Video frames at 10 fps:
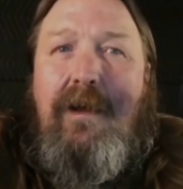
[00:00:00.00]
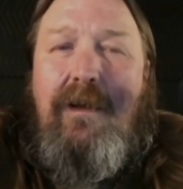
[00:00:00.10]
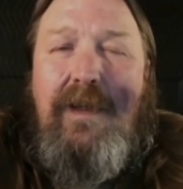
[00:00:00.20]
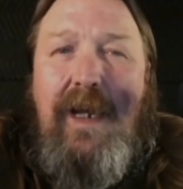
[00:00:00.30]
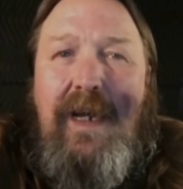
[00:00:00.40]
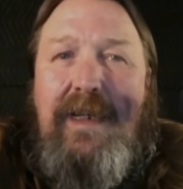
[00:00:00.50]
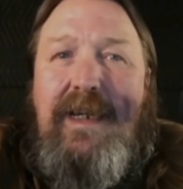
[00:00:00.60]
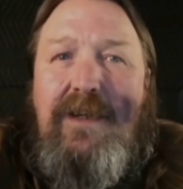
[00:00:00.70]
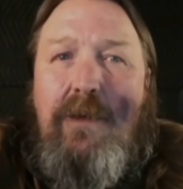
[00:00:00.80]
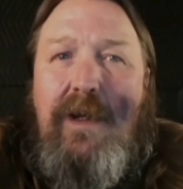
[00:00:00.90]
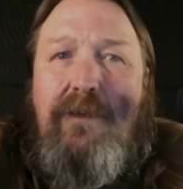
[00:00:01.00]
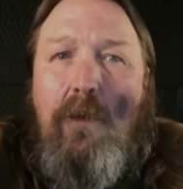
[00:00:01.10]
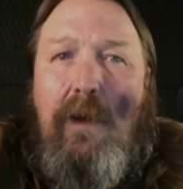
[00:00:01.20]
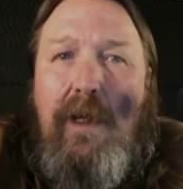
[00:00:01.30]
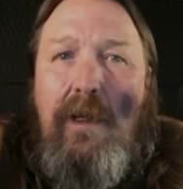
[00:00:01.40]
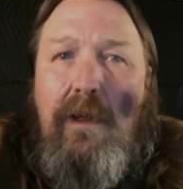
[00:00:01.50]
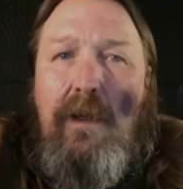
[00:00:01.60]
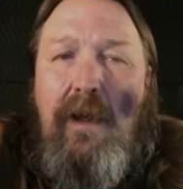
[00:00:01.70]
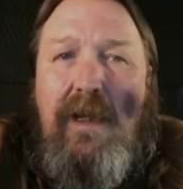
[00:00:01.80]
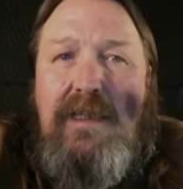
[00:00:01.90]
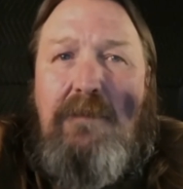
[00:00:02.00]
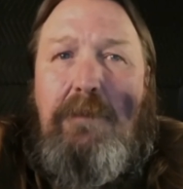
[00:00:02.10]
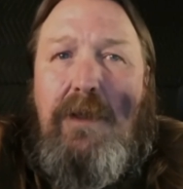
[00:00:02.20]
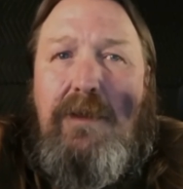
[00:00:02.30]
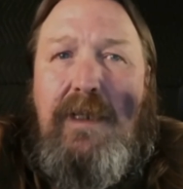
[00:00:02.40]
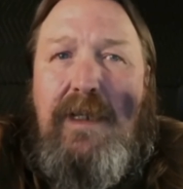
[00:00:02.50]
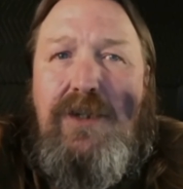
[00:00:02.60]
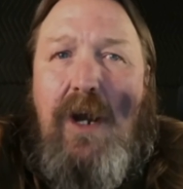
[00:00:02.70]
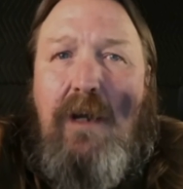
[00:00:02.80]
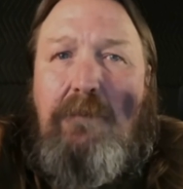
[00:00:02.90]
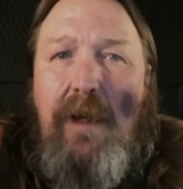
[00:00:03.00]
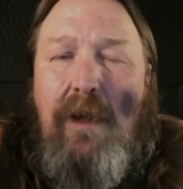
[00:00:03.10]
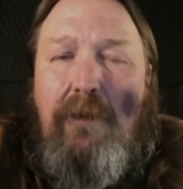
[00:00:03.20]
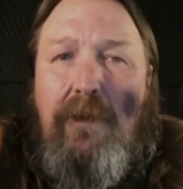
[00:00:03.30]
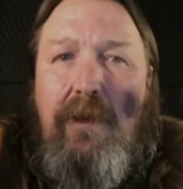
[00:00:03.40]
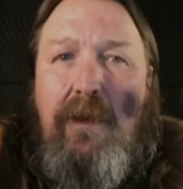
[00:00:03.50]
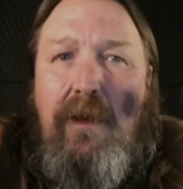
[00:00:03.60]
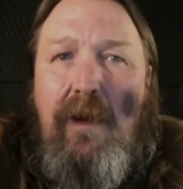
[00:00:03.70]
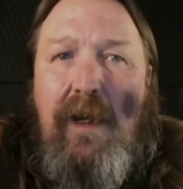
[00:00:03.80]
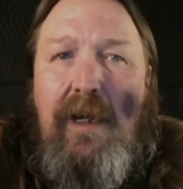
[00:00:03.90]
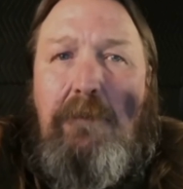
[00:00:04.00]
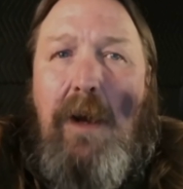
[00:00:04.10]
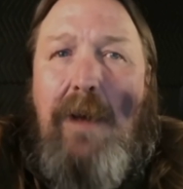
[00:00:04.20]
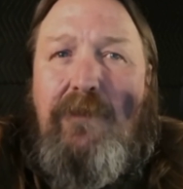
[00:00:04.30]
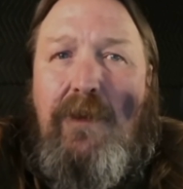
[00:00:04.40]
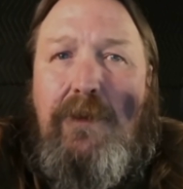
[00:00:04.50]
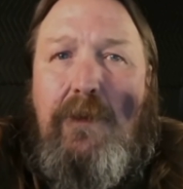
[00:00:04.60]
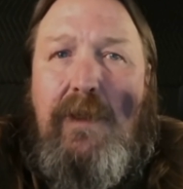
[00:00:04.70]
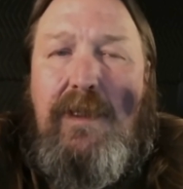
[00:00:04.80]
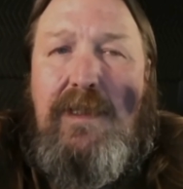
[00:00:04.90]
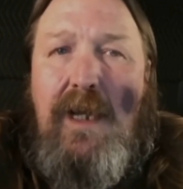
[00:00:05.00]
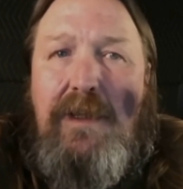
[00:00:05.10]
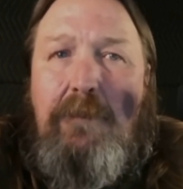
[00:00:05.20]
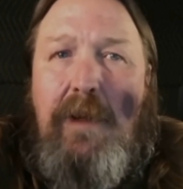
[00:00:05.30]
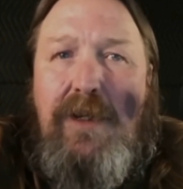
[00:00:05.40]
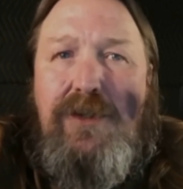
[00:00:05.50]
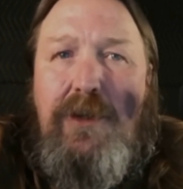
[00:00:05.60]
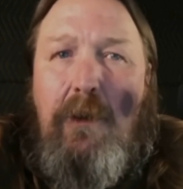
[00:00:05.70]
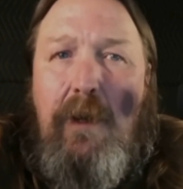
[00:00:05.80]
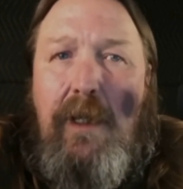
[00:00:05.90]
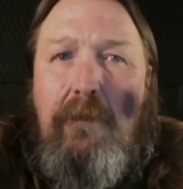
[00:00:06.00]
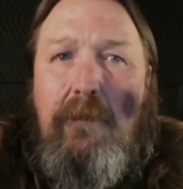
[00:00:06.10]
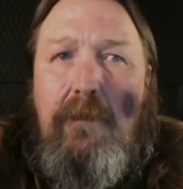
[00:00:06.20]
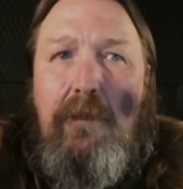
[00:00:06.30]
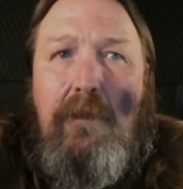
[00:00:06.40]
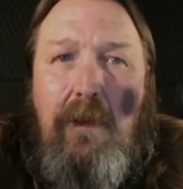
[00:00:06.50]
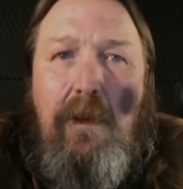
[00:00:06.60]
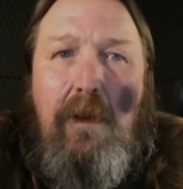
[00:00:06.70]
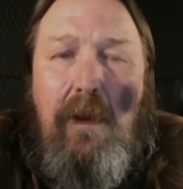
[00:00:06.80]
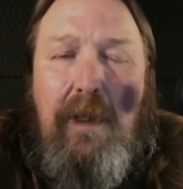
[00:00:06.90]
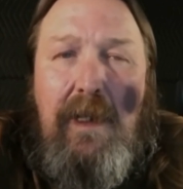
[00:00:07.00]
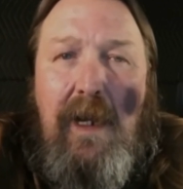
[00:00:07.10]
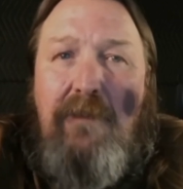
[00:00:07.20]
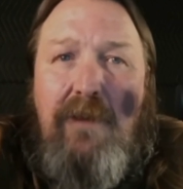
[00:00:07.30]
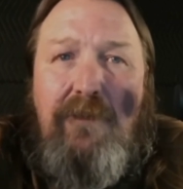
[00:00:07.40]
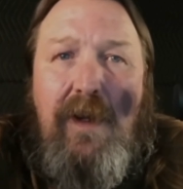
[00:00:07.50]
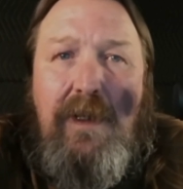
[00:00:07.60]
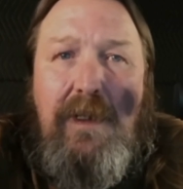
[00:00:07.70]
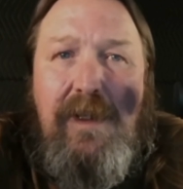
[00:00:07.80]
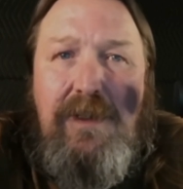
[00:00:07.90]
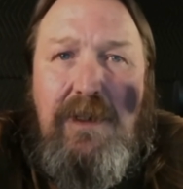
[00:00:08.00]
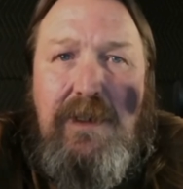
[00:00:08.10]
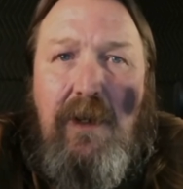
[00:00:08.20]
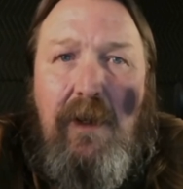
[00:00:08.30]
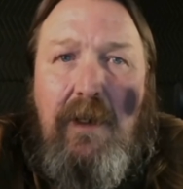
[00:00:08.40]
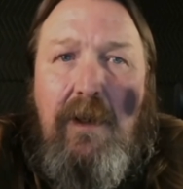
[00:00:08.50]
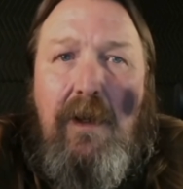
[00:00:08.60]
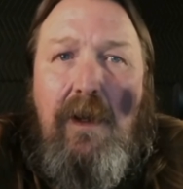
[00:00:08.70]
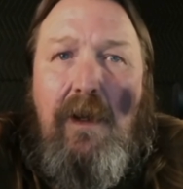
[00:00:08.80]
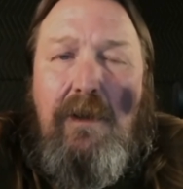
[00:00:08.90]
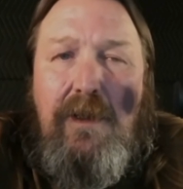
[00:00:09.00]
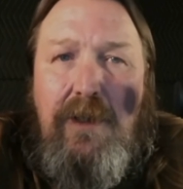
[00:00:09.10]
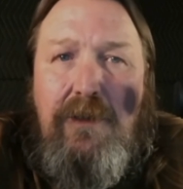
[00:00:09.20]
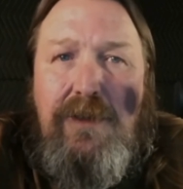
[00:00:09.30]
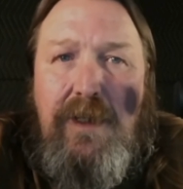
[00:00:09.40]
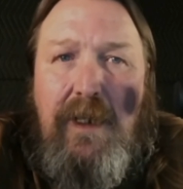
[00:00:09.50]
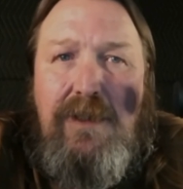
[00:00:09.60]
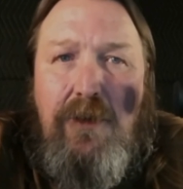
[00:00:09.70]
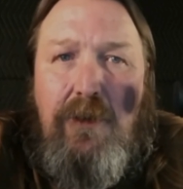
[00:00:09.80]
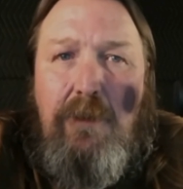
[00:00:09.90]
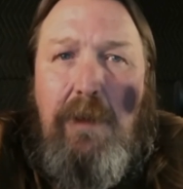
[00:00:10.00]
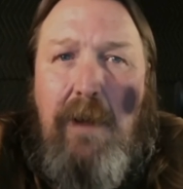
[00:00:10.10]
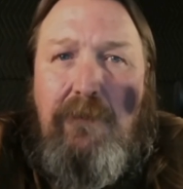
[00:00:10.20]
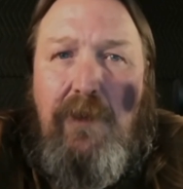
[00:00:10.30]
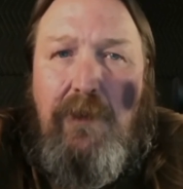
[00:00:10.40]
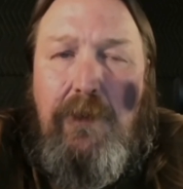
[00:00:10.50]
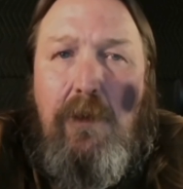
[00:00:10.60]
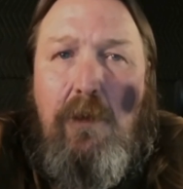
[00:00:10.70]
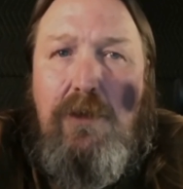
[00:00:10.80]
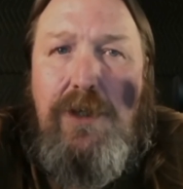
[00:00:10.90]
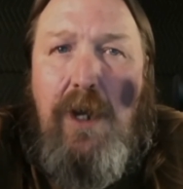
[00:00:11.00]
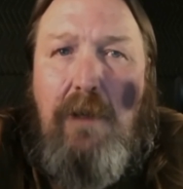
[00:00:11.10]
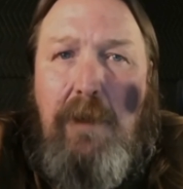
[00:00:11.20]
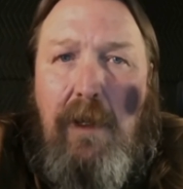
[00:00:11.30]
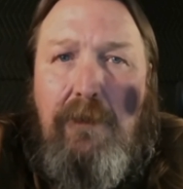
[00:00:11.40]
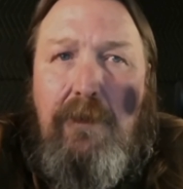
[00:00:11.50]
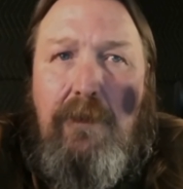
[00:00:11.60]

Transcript: The AT2040 has a built-in shock mount and a pop filter inside the mesh screen, and I have not found it necessary to use an external pop filter or shock mount.